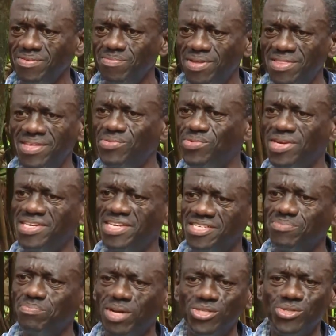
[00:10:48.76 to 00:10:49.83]
But the greatest
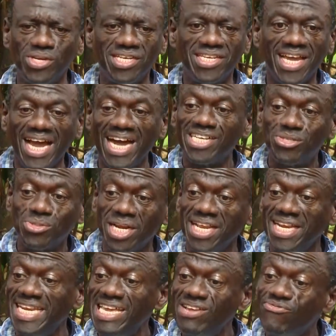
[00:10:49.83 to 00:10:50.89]
majority
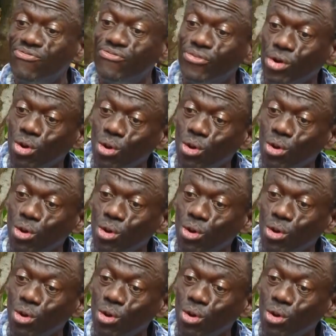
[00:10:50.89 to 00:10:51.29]
actually live